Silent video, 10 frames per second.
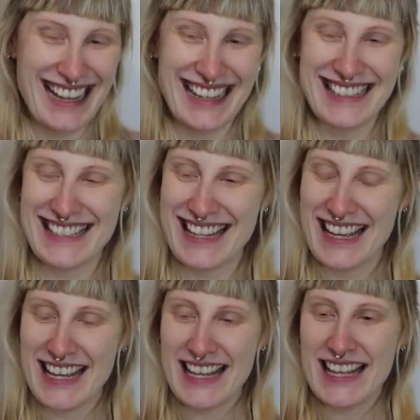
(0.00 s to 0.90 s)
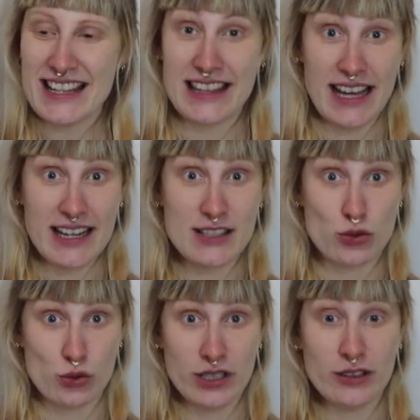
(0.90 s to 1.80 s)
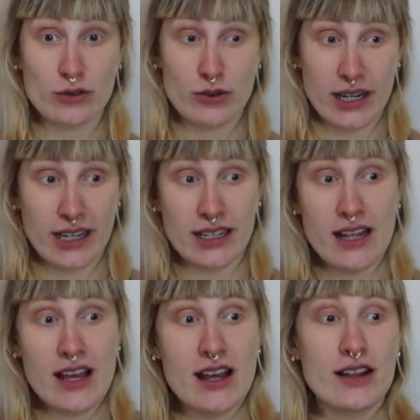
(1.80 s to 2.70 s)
And that is really great